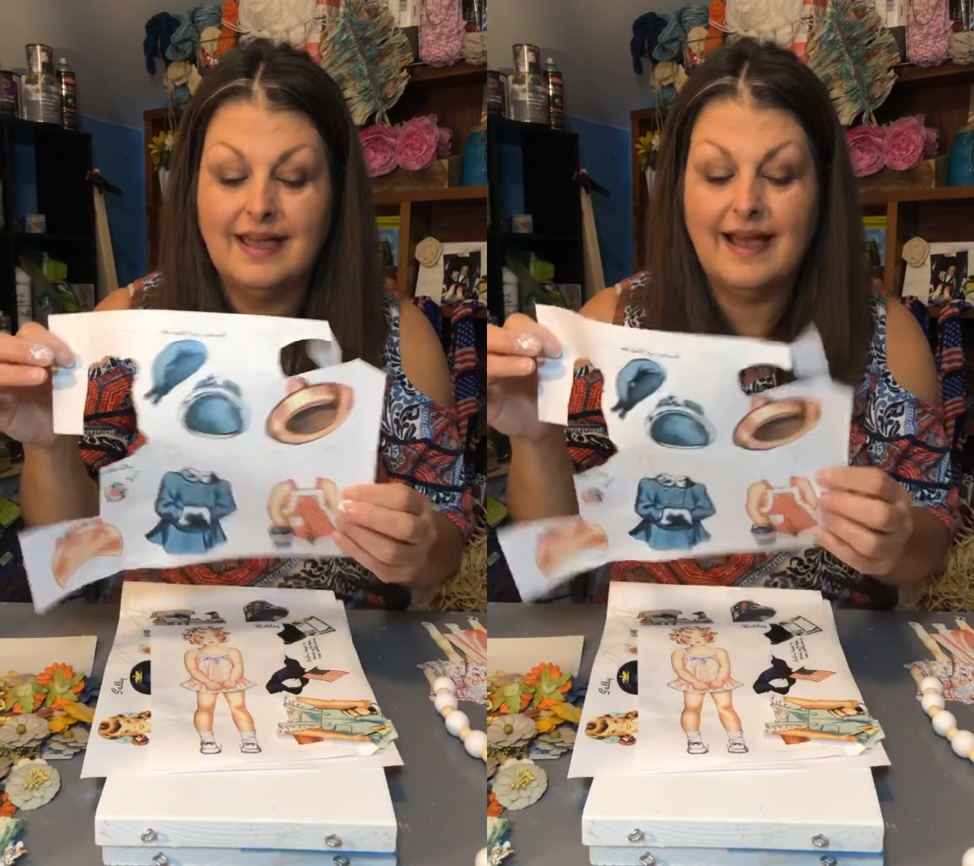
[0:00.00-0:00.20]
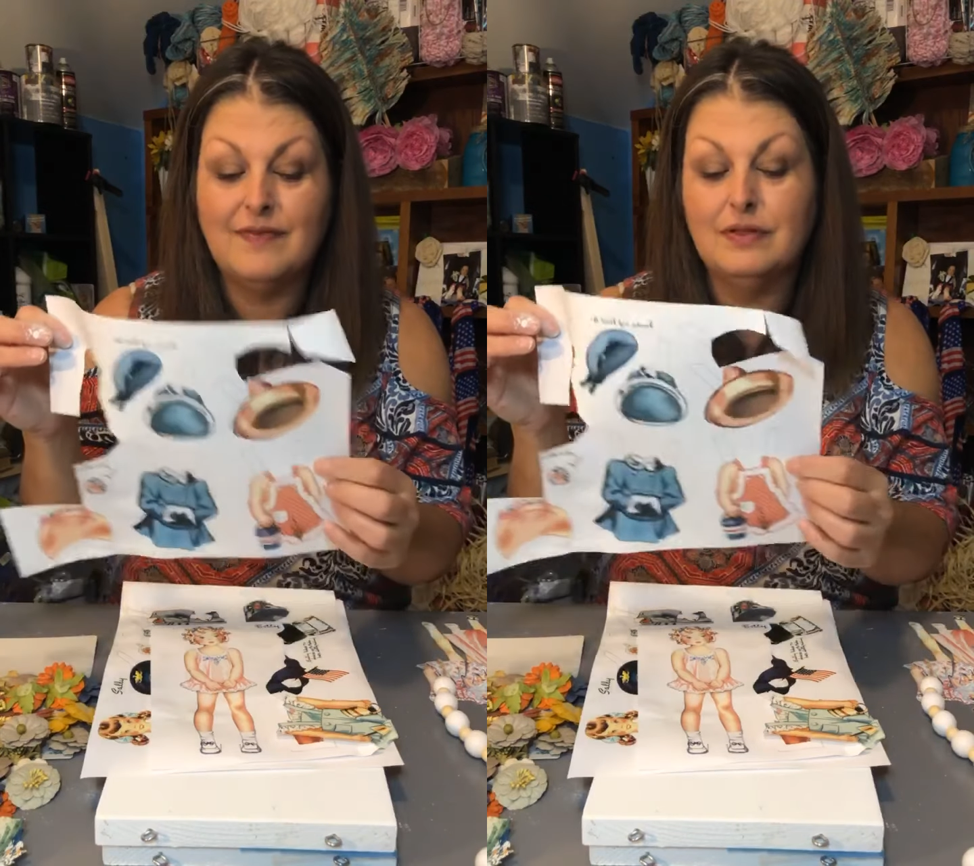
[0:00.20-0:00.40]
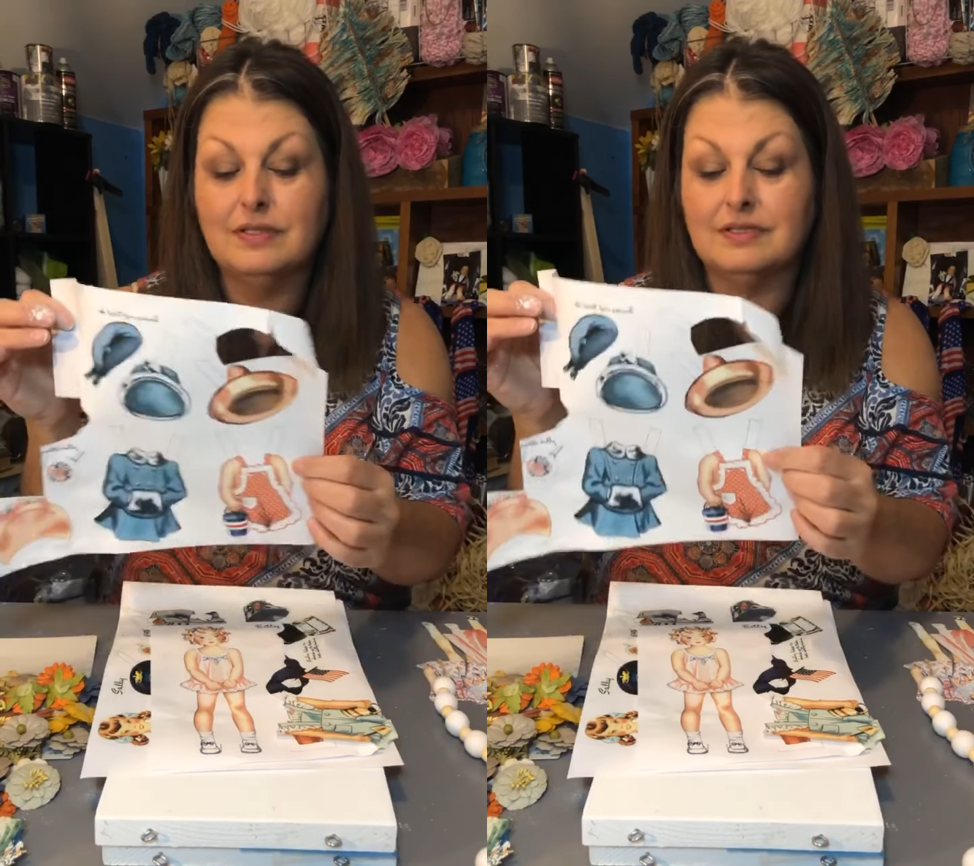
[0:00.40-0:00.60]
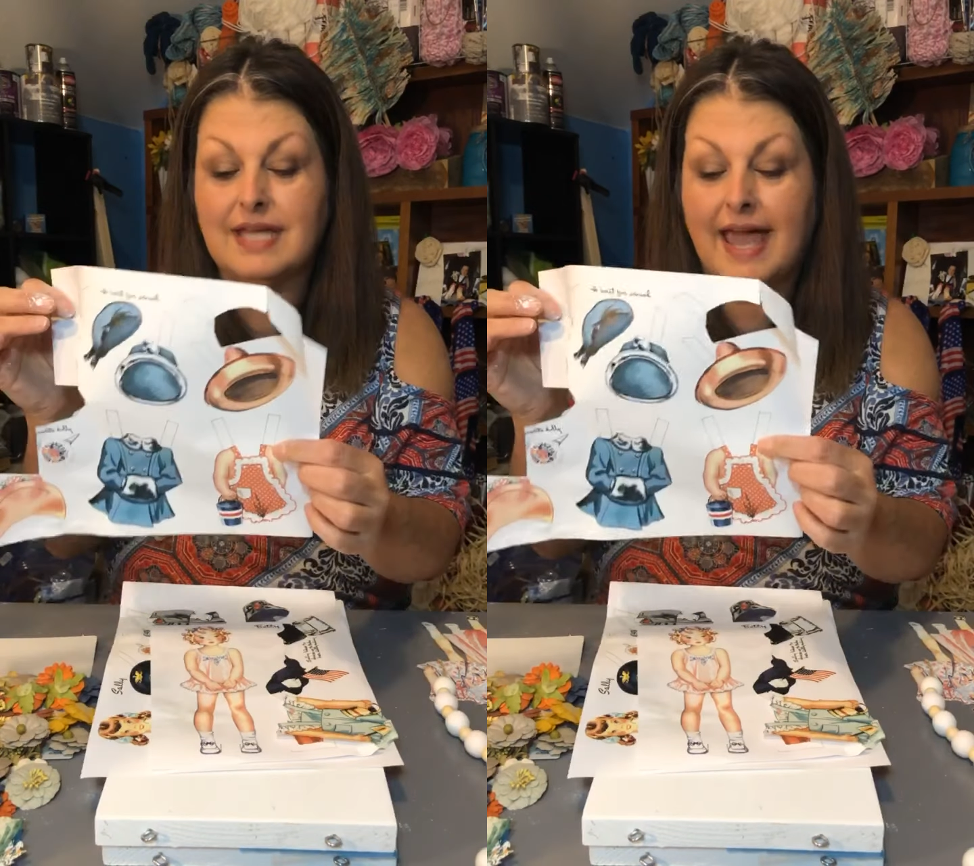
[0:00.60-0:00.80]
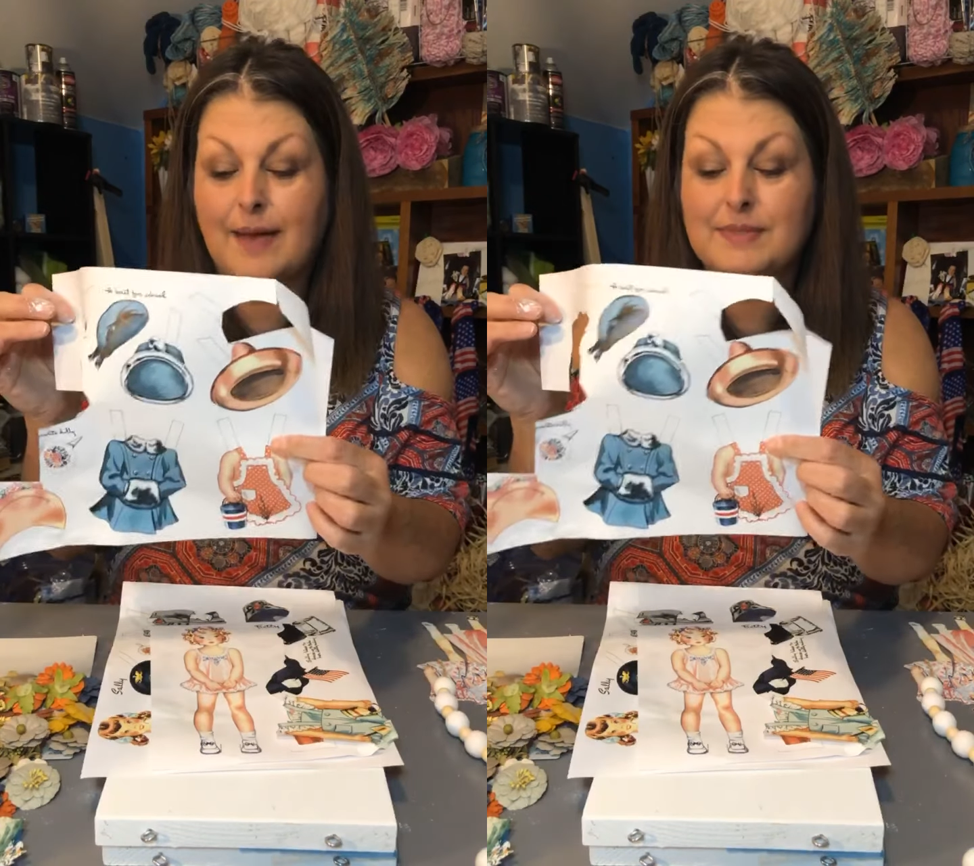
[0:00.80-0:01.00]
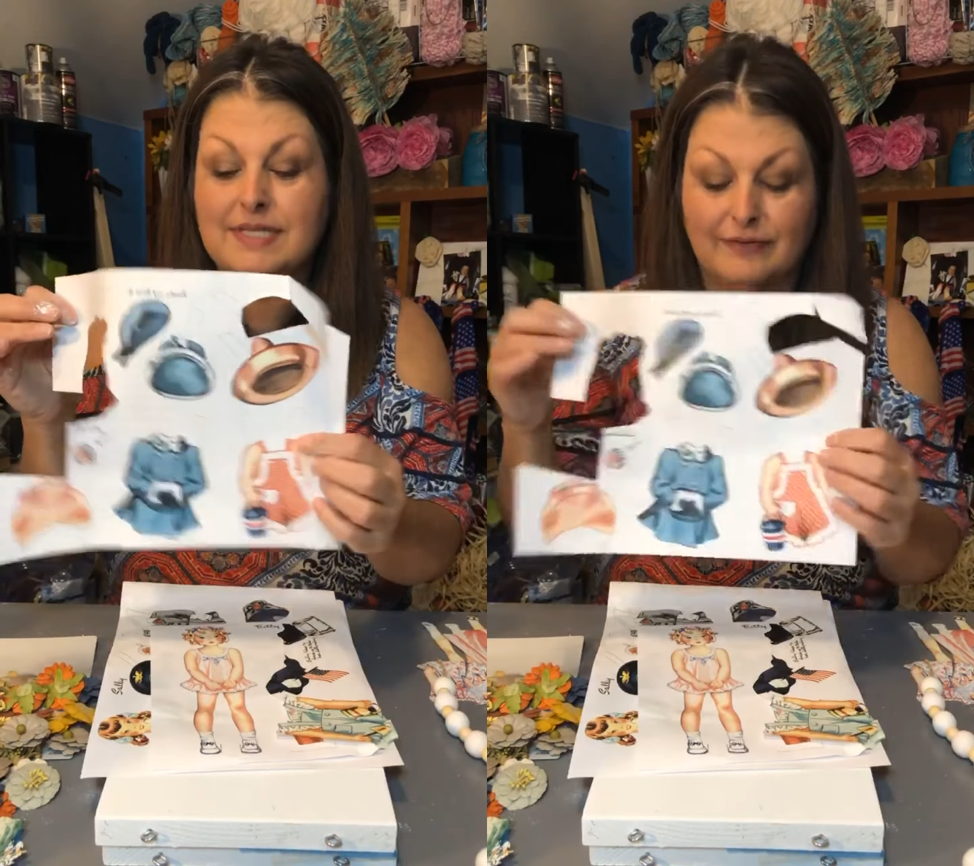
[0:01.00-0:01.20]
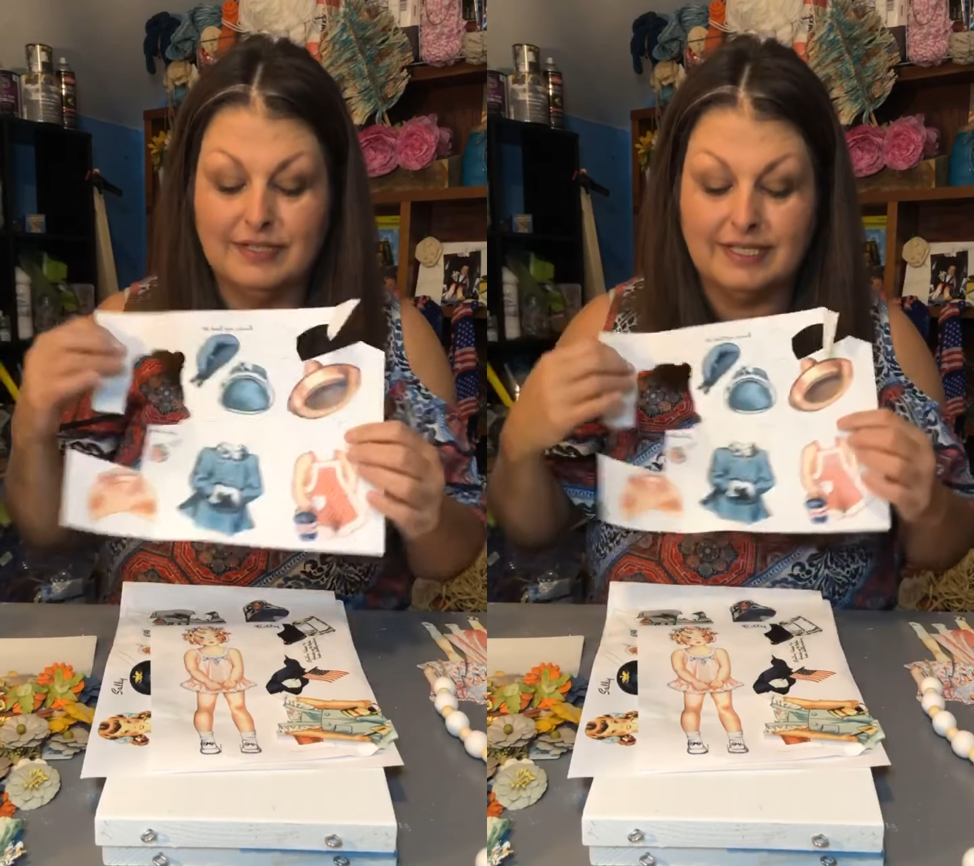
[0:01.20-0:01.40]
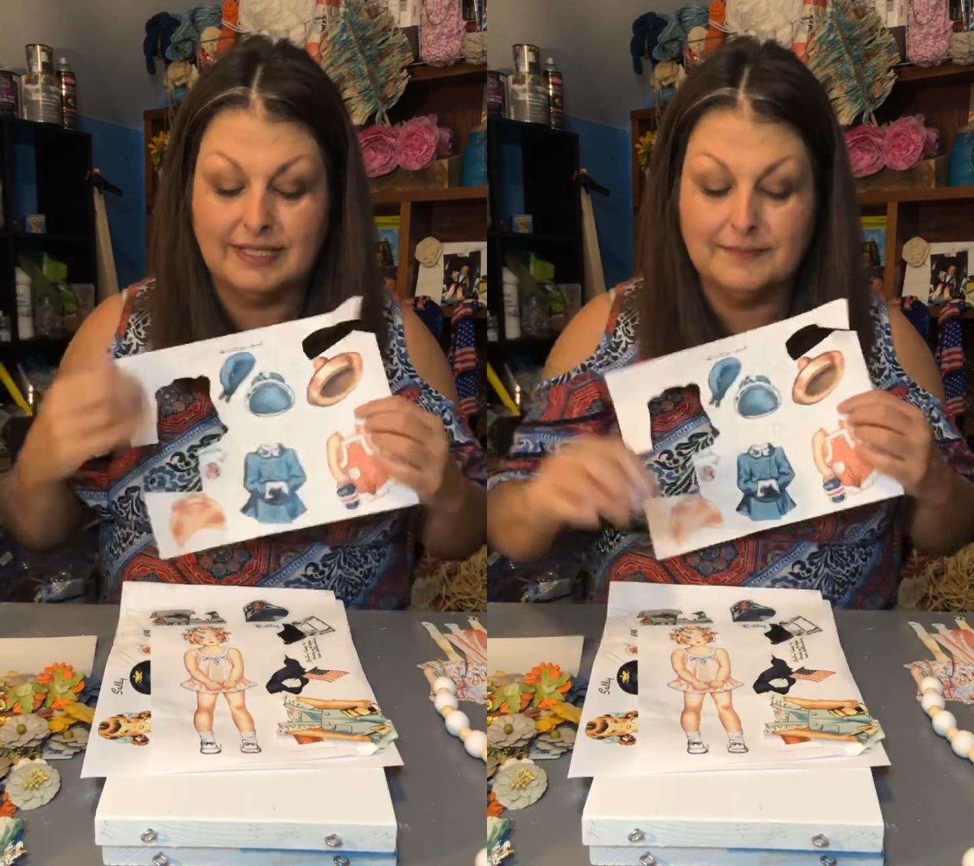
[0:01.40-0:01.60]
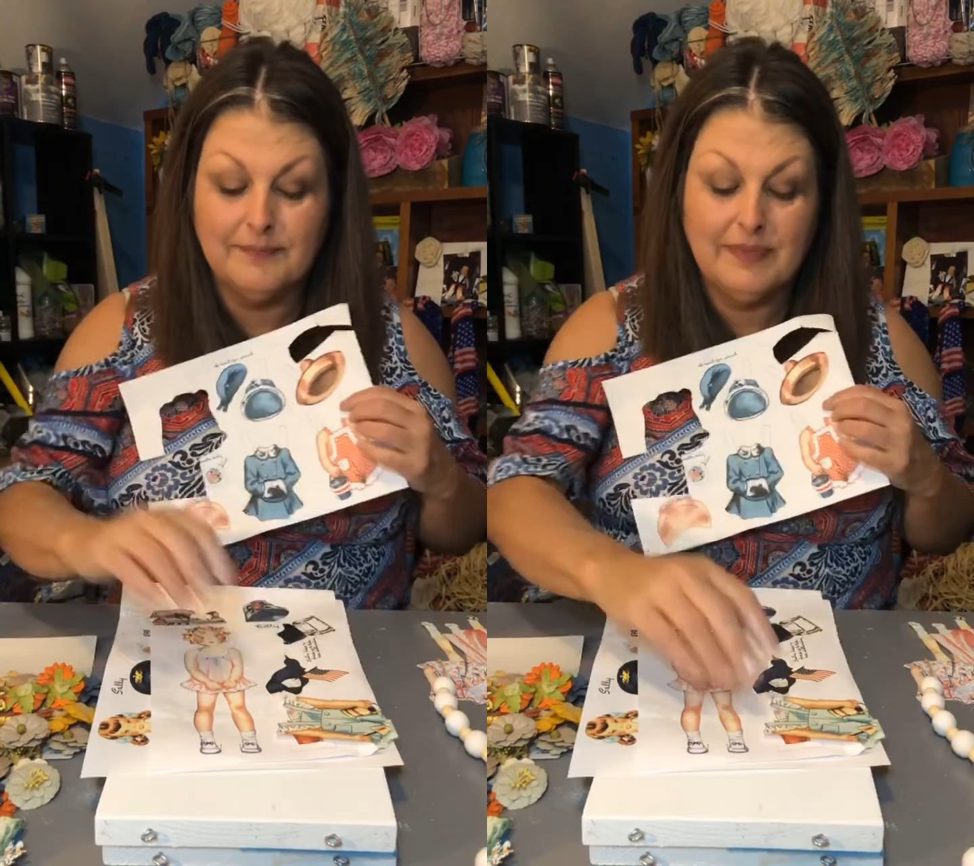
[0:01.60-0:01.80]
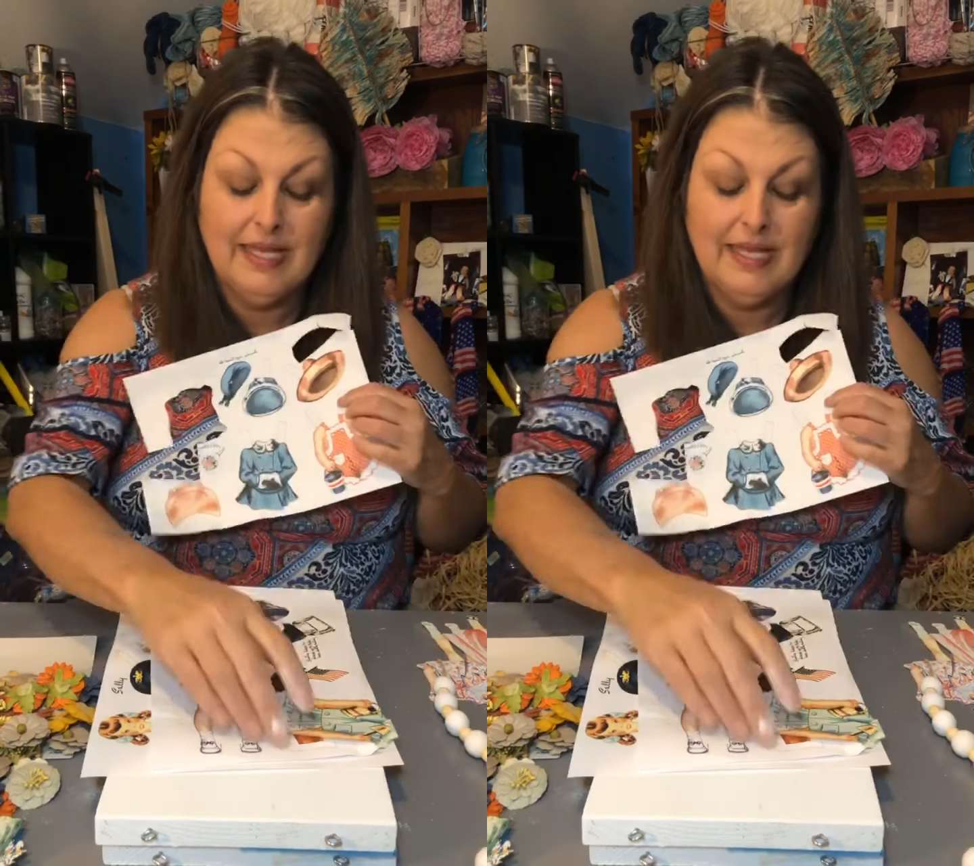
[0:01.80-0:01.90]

Have the little tabs and everything.